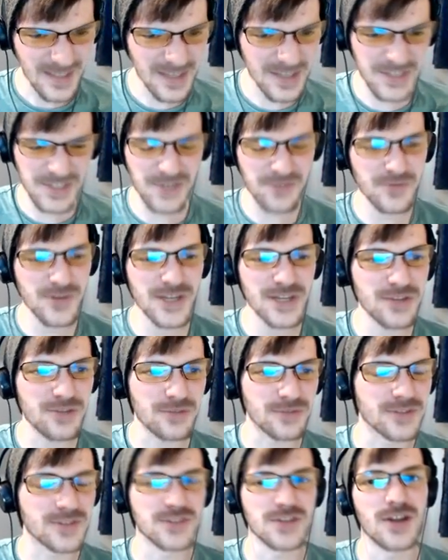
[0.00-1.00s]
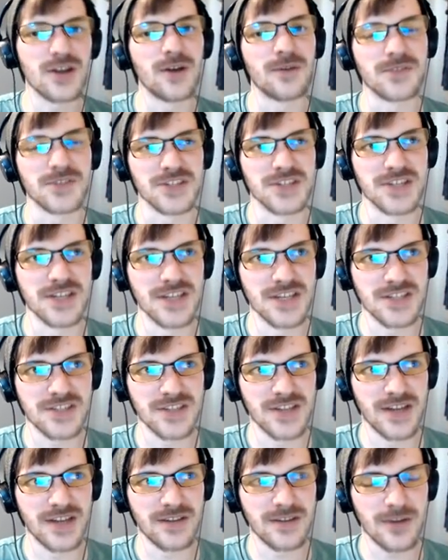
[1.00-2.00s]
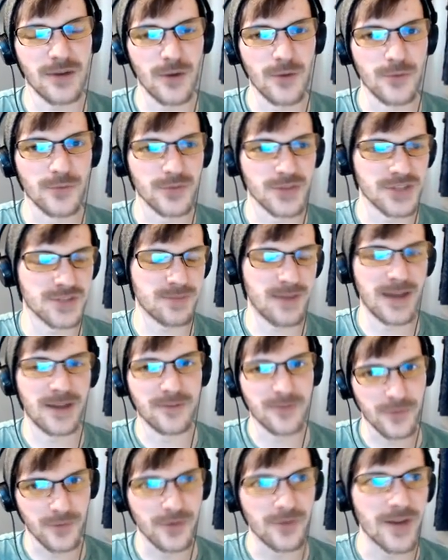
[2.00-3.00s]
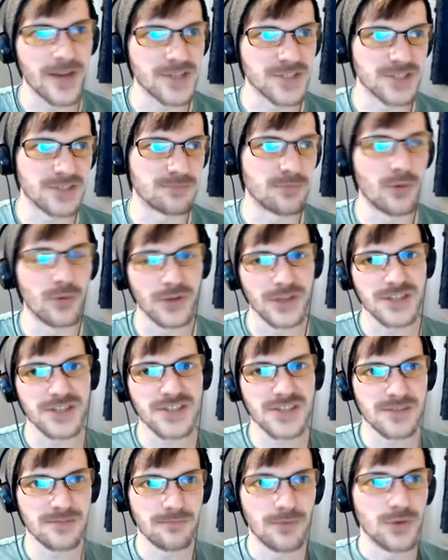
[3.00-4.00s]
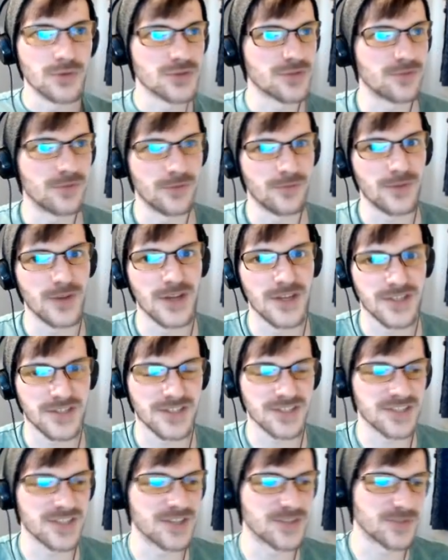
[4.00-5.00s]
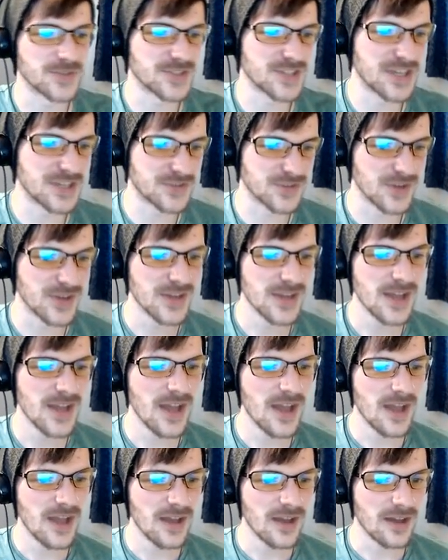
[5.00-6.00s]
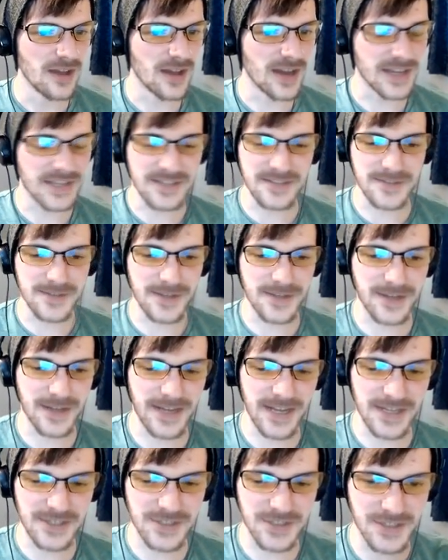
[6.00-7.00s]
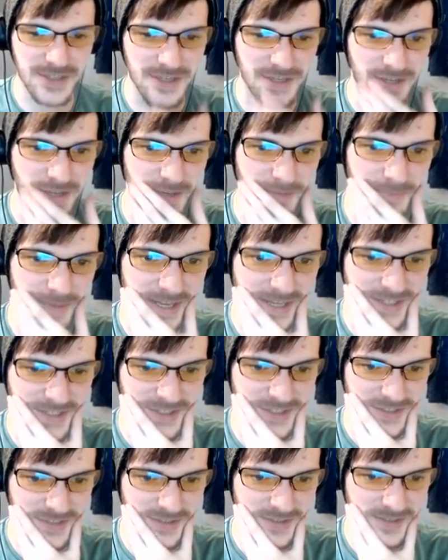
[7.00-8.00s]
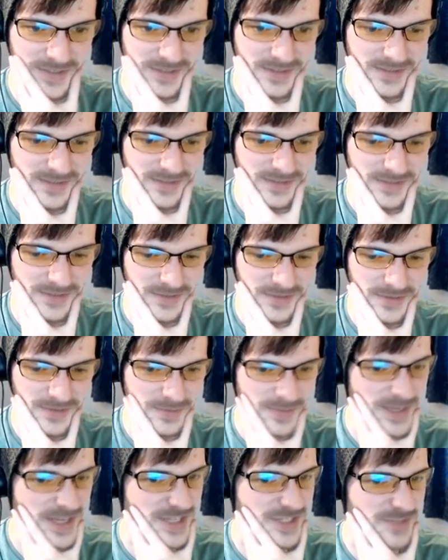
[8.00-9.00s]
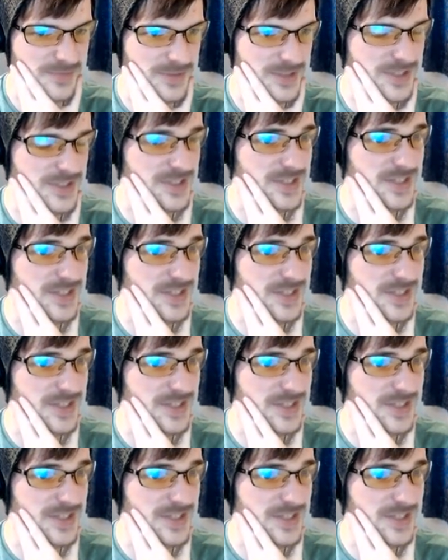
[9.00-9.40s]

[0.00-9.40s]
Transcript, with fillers: Because I really, because I obviously it's like over the span of three races, points, most for first, et cetera, et cetera. I didn't think I'd actually uh, manage to do the best, but it